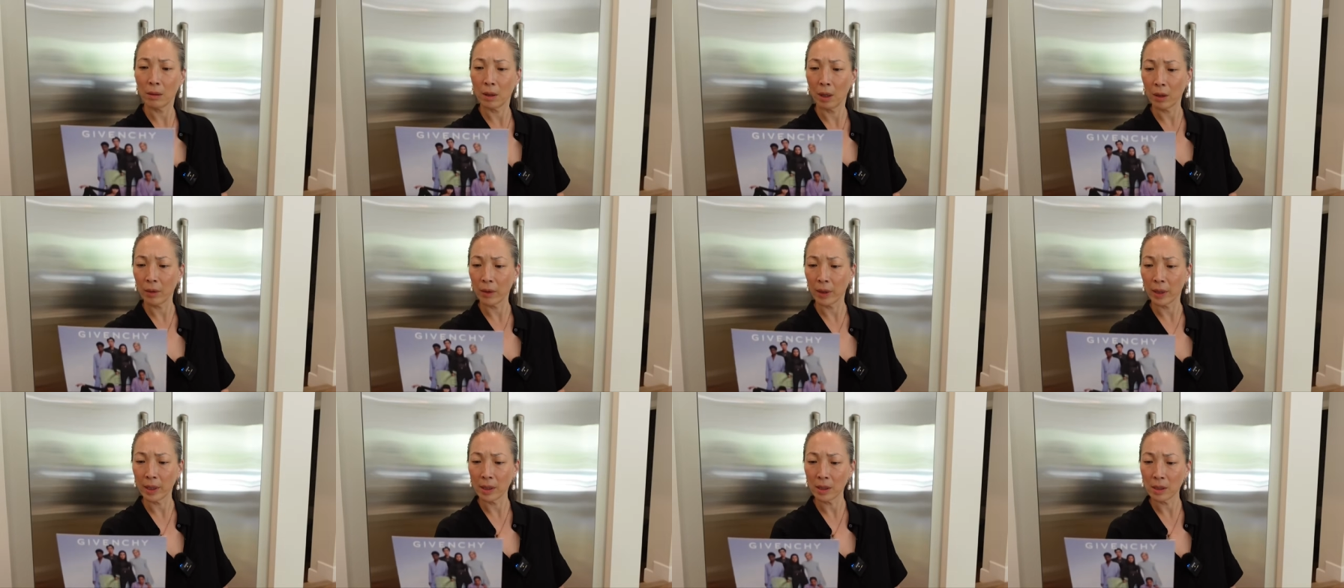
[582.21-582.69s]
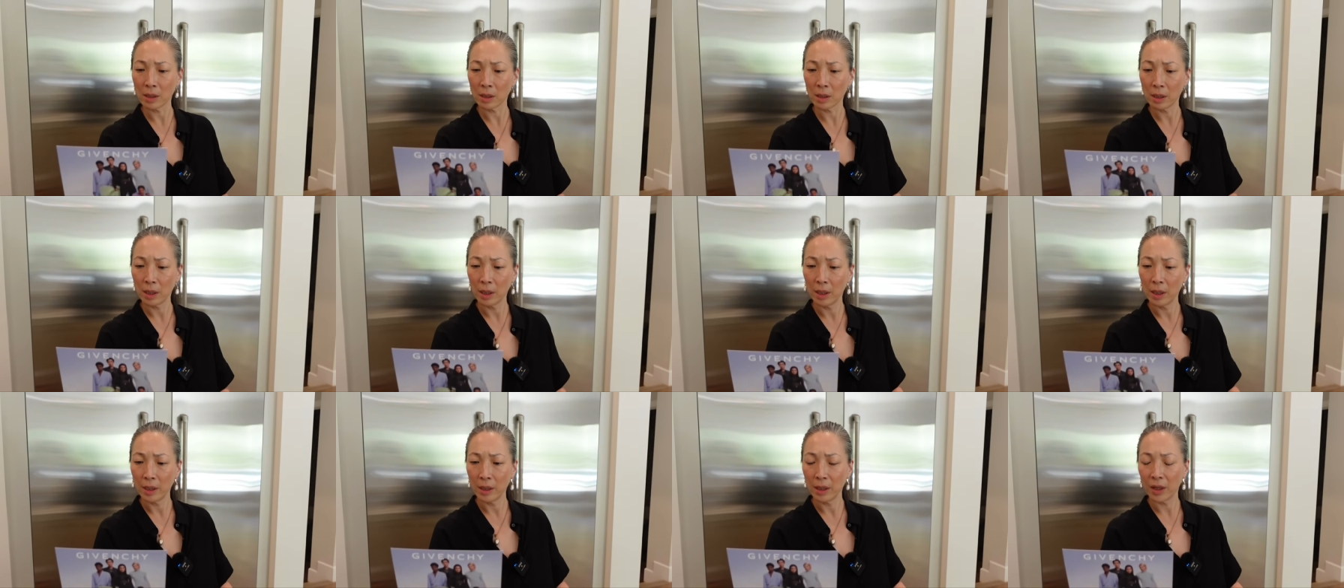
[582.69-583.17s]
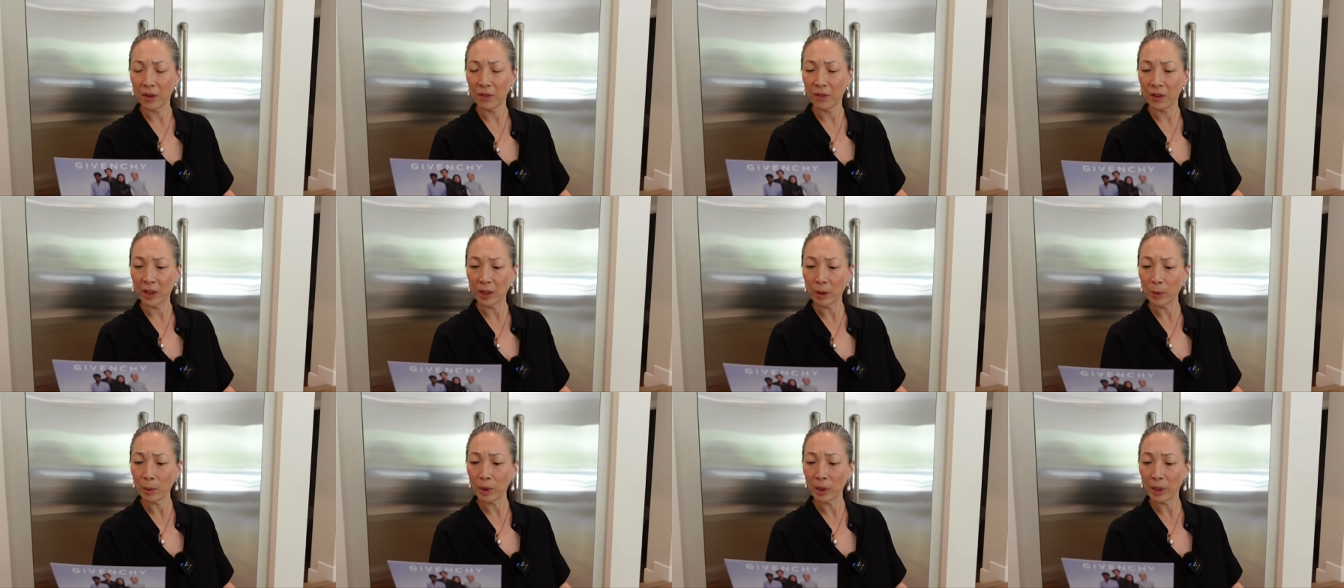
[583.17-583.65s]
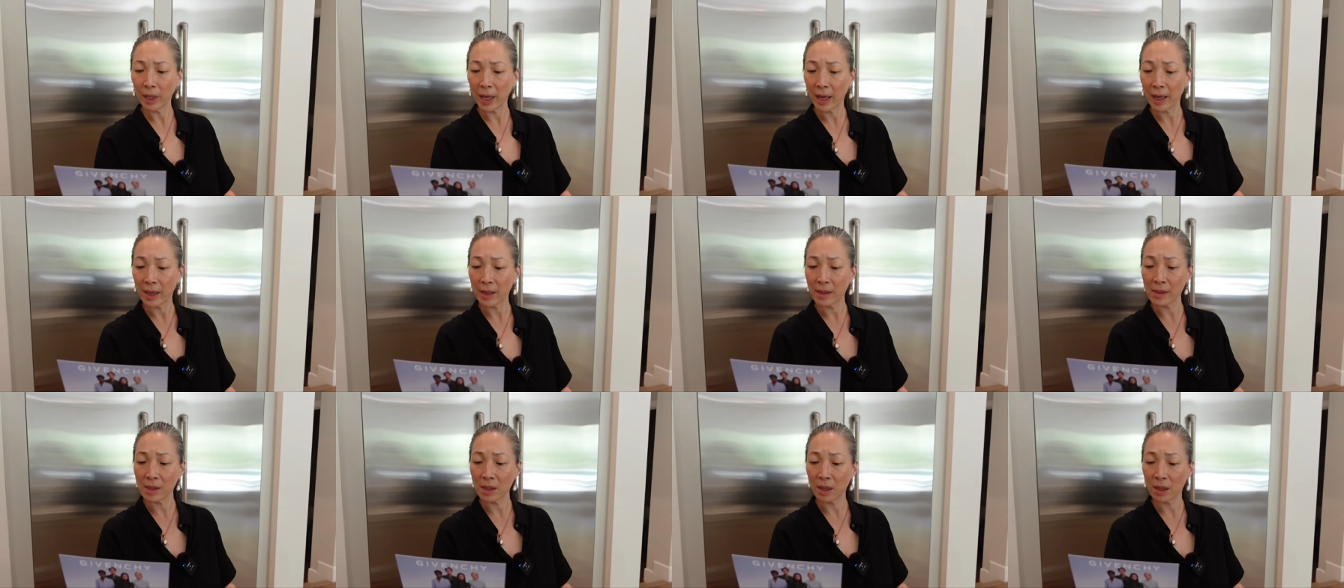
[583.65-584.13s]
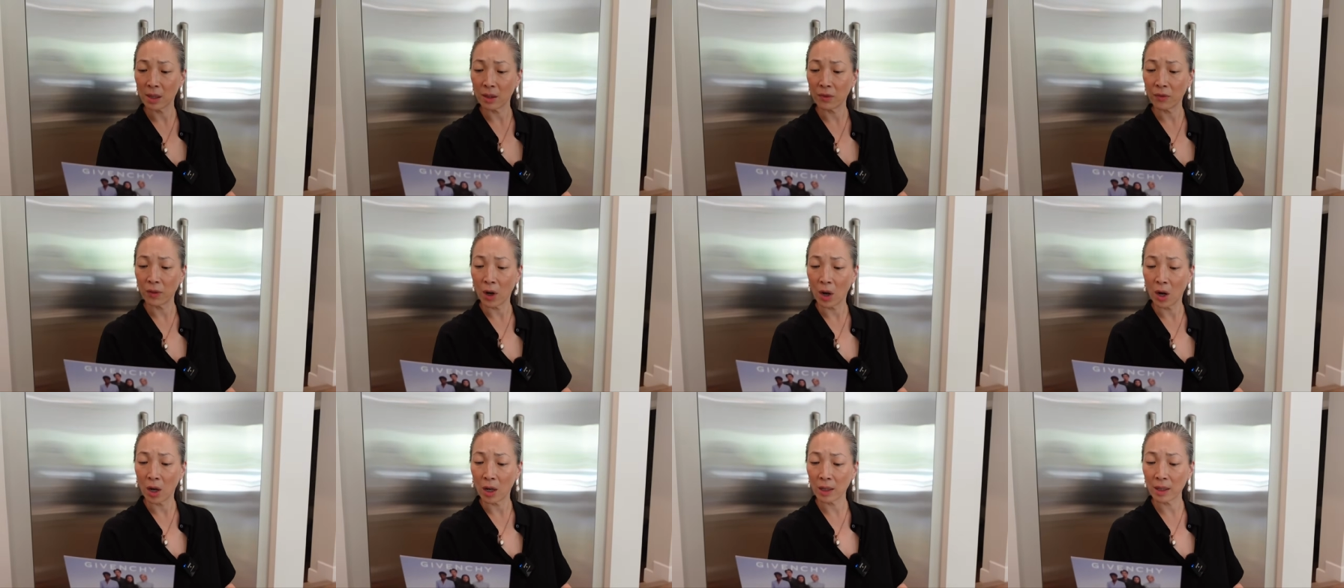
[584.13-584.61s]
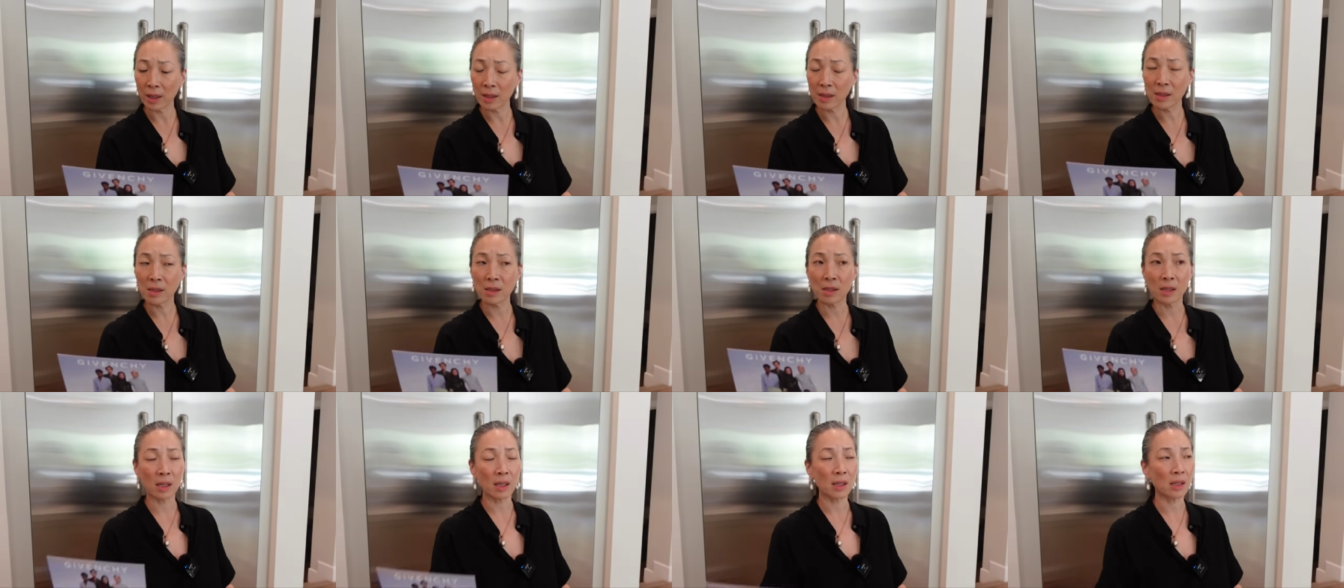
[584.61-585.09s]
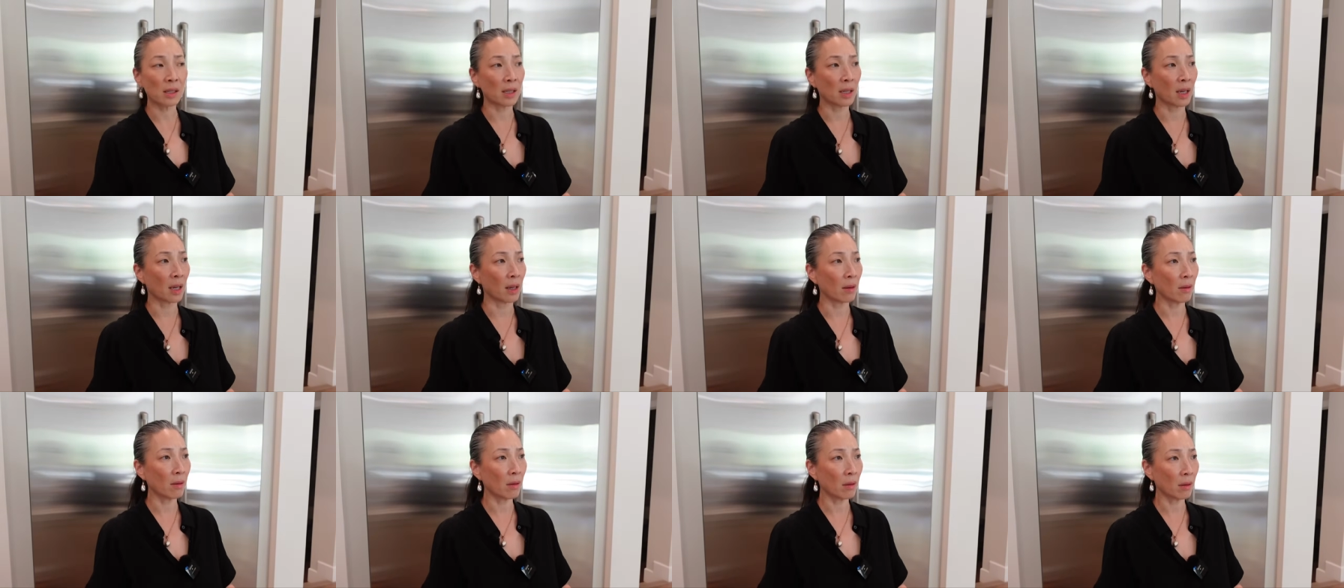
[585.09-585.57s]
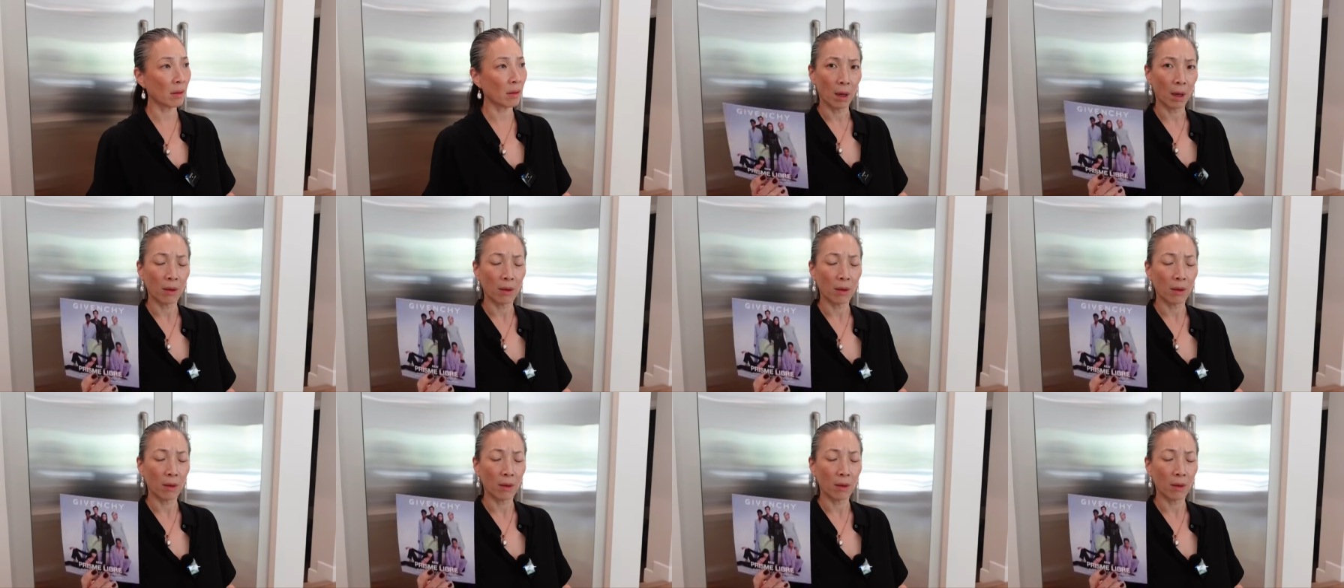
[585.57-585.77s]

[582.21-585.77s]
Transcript: all right. Available as of August 16th.